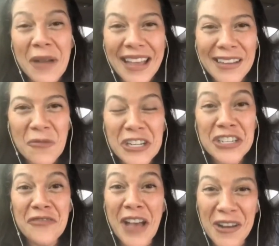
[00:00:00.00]
Anyway,
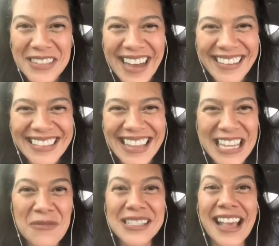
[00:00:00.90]
when she found out
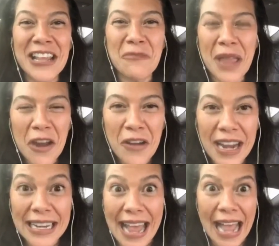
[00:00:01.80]
that he was getting
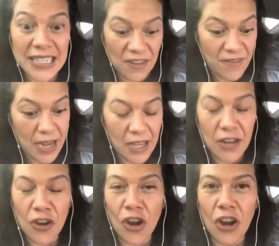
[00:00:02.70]
married, it
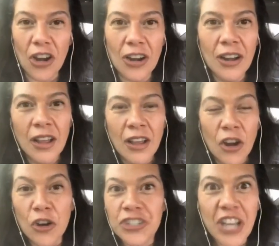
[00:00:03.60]
activated her
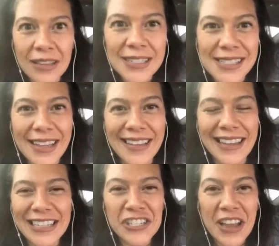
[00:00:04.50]

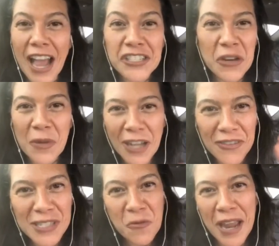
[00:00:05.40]
jealousy. And she actually
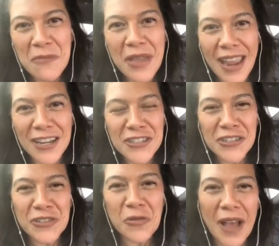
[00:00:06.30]
went on this
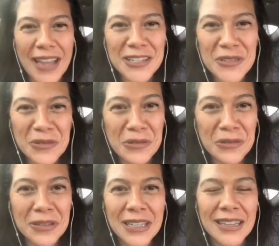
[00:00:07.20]
rampage to try
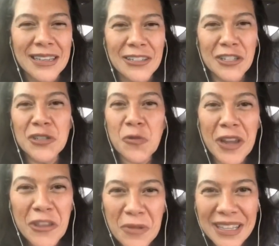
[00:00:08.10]
to
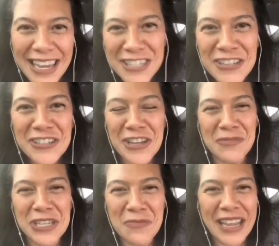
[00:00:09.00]
destroy the
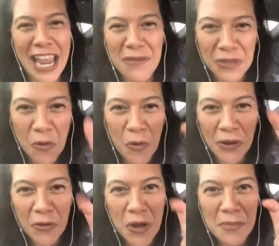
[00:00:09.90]
relationship. She became the
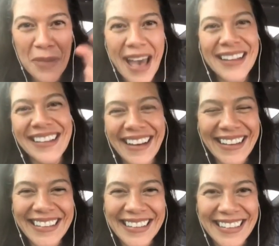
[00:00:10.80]
quote unquote bad
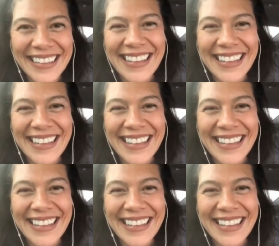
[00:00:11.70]
guy.